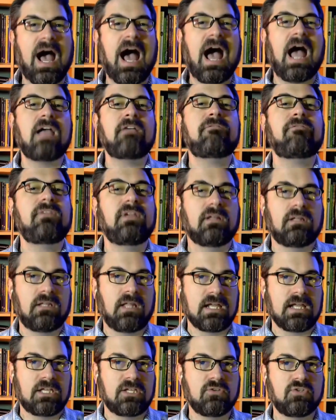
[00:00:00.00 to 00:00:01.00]
I feel
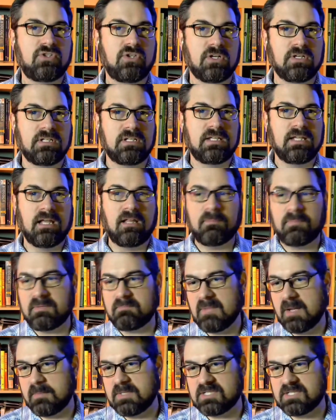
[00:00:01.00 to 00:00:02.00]
like you shouldn't kill,
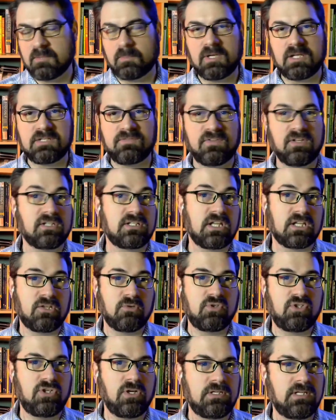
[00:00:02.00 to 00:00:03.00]
but maybe someone else feels like
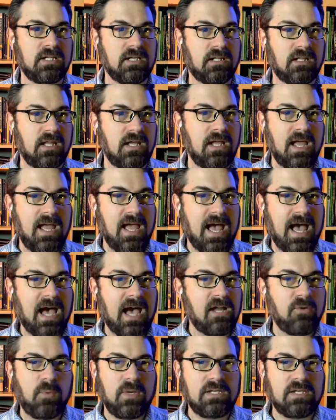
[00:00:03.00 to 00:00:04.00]
you should kill.
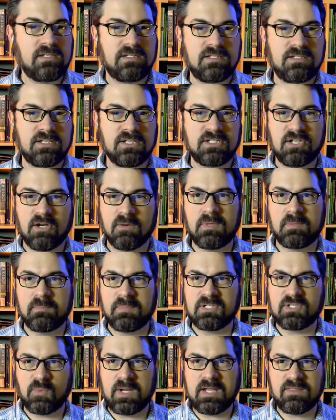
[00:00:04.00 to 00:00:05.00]
How do we determine
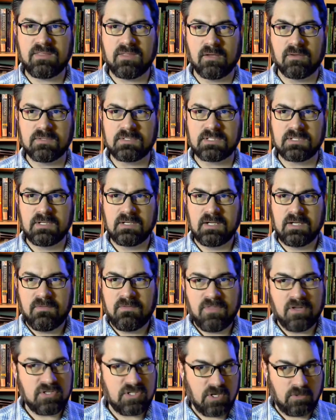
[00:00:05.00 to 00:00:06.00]
between those?
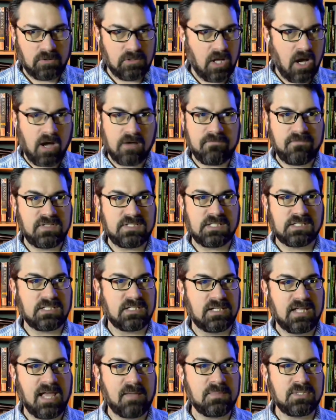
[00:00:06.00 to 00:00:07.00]
There's no law of physics
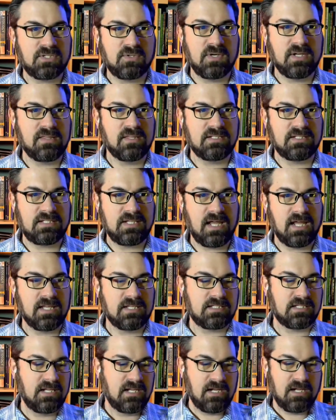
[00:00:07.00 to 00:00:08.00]
and chemistry that
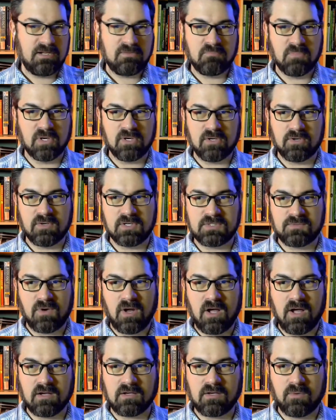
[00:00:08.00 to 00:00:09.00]
says murder is
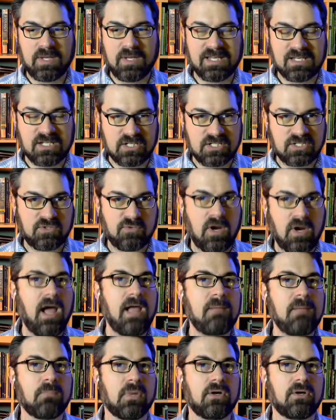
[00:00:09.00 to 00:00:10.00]
wrong. We can
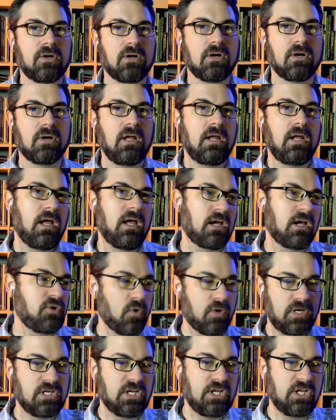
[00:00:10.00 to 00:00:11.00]
describe murder
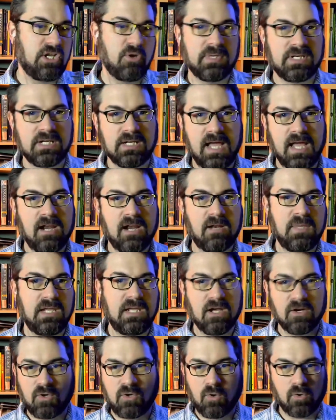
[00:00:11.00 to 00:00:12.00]
according to human
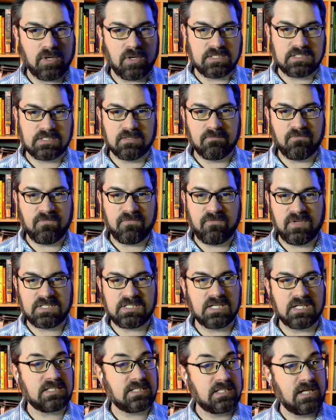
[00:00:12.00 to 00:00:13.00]
anatomy, according to
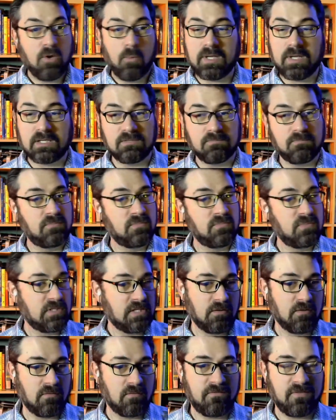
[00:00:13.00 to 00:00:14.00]
physics. We can,
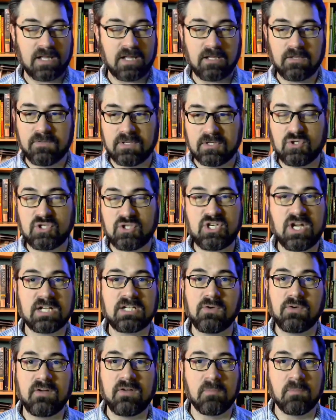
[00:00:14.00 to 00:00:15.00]
follow the
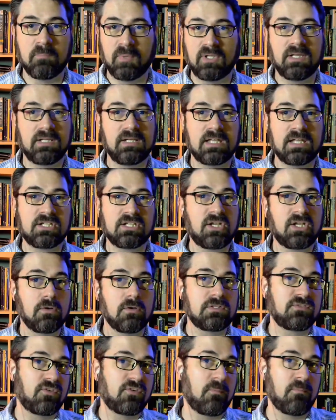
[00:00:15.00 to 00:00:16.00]
trajectory of the bullet as it
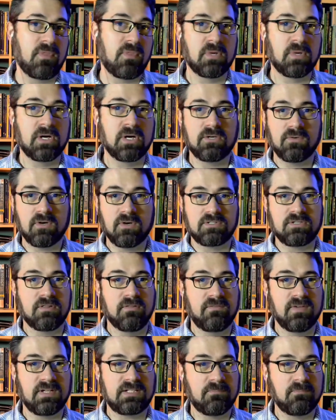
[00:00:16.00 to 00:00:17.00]
goes from the murderer to
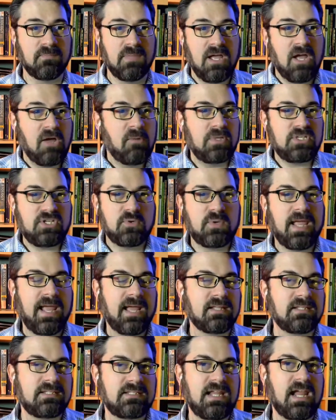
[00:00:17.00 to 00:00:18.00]
the victim. But you
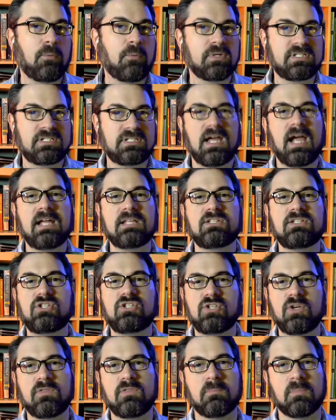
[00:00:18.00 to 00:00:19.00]
can't say, well, science has
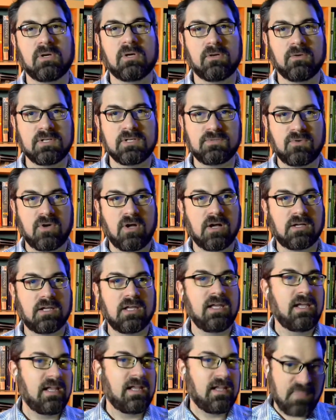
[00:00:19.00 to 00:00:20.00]
shown that murder is wrong.
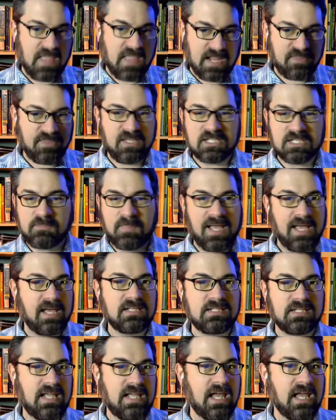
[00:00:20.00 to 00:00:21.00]
Atheism
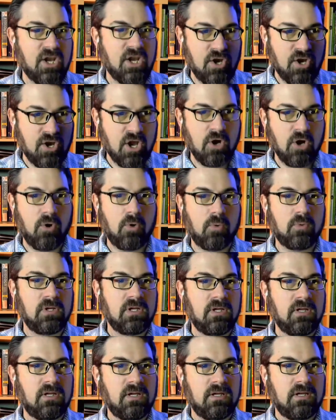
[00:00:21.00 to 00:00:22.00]
has, again, no
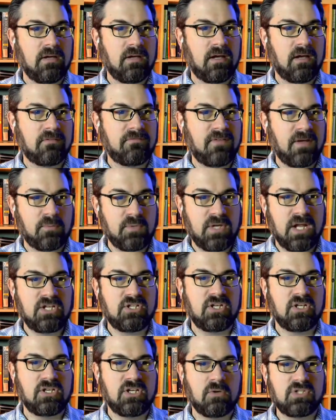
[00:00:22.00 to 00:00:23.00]

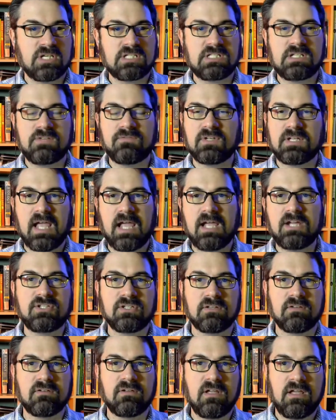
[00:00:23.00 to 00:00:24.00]
foundation, no
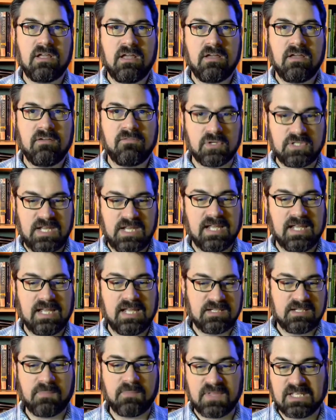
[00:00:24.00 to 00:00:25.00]
justification for
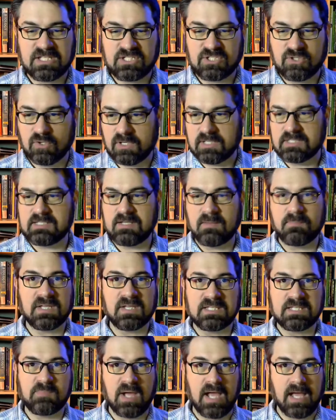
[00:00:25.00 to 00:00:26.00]
saying something is good and
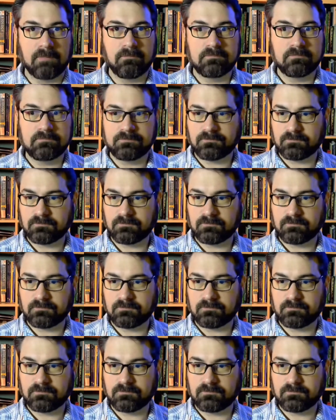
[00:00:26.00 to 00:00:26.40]
something is bad.